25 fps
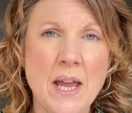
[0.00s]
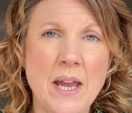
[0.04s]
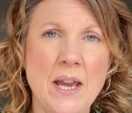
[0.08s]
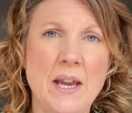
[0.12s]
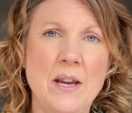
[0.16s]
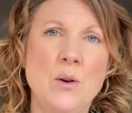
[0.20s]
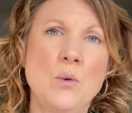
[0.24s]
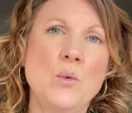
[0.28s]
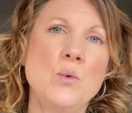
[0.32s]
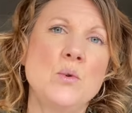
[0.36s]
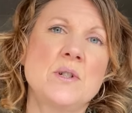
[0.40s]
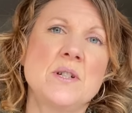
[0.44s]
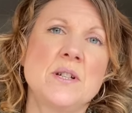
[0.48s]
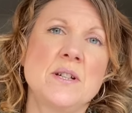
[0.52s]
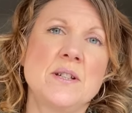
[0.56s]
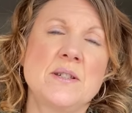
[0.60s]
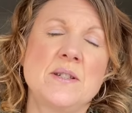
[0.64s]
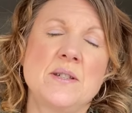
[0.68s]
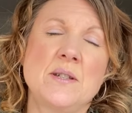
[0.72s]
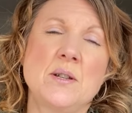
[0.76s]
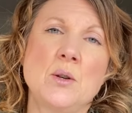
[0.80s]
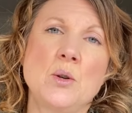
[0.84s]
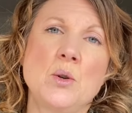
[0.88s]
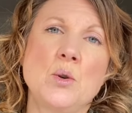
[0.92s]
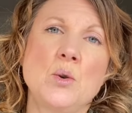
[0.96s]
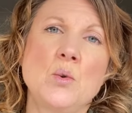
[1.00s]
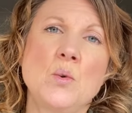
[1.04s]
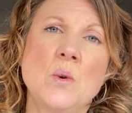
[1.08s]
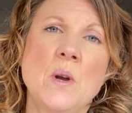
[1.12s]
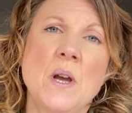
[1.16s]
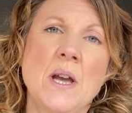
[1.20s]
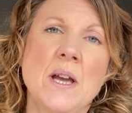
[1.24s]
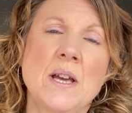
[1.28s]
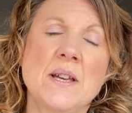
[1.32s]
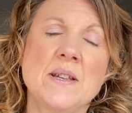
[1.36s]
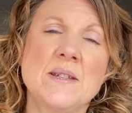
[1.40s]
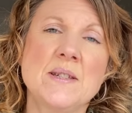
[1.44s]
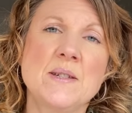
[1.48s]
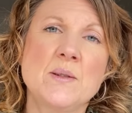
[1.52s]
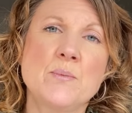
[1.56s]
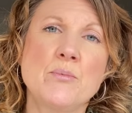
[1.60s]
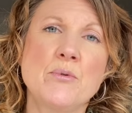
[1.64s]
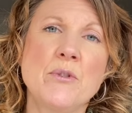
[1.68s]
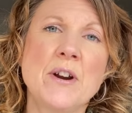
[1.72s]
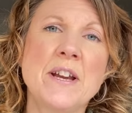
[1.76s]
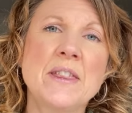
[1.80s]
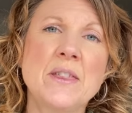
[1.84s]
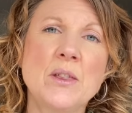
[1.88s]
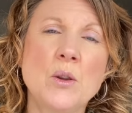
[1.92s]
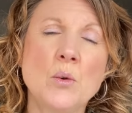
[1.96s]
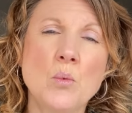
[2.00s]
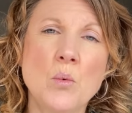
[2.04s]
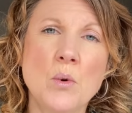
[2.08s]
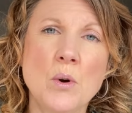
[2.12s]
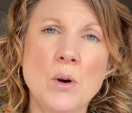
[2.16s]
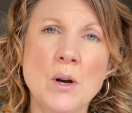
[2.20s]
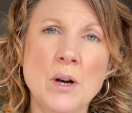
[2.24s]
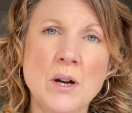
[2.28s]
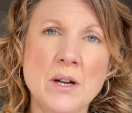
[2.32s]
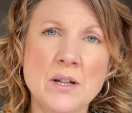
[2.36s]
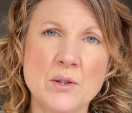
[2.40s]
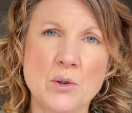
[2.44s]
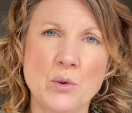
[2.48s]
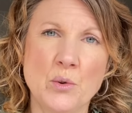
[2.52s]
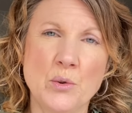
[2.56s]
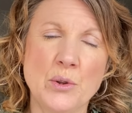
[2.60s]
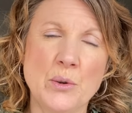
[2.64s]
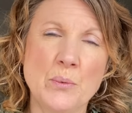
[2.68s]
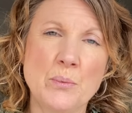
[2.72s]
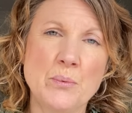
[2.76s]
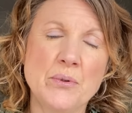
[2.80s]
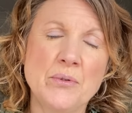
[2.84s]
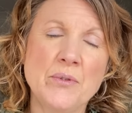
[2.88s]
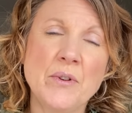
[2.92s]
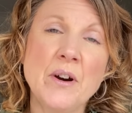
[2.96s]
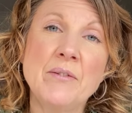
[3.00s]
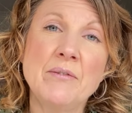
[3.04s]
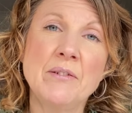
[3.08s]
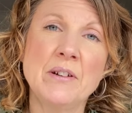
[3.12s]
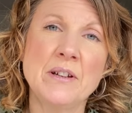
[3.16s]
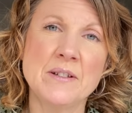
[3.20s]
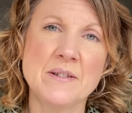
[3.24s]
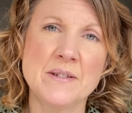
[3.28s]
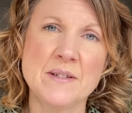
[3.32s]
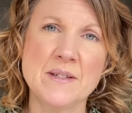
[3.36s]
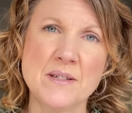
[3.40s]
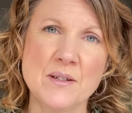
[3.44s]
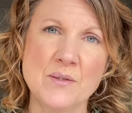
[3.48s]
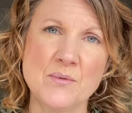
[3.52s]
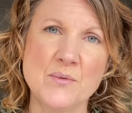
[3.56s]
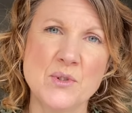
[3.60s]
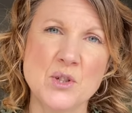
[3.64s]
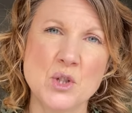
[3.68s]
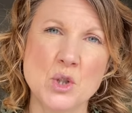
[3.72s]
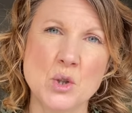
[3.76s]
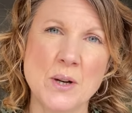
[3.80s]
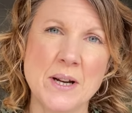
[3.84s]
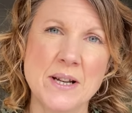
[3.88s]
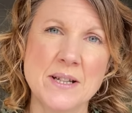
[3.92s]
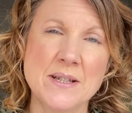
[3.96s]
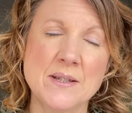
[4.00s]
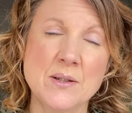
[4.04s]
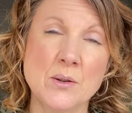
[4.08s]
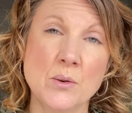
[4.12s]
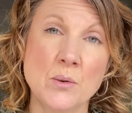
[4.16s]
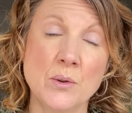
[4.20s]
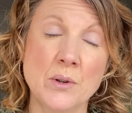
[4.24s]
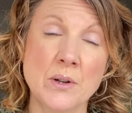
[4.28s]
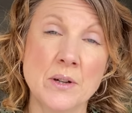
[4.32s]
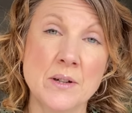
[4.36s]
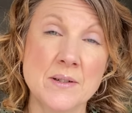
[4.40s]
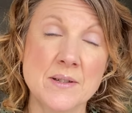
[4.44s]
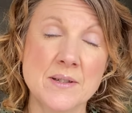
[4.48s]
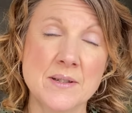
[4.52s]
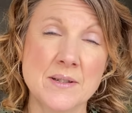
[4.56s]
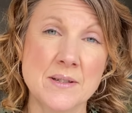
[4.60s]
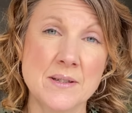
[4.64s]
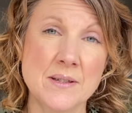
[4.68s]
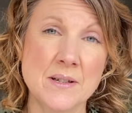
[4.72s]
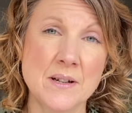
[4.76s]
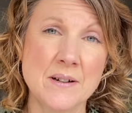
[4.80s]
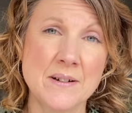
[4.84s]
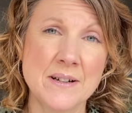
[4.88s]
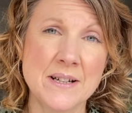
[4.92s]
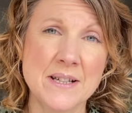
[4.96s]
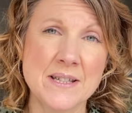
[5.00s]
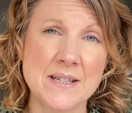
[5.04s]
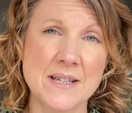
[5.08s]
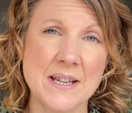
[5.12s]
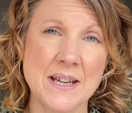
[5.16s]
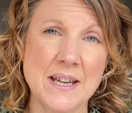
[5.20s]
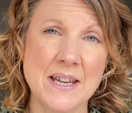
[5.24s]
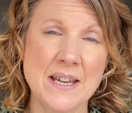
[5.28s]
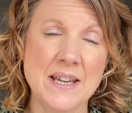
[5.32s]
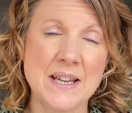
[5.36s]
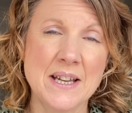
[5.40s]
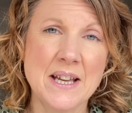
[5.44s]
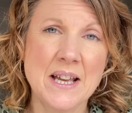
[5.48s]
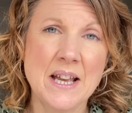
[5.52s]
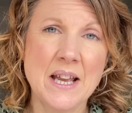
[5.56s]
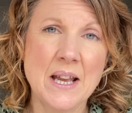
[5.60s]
in order to spread the word on the prevalence of stress on our society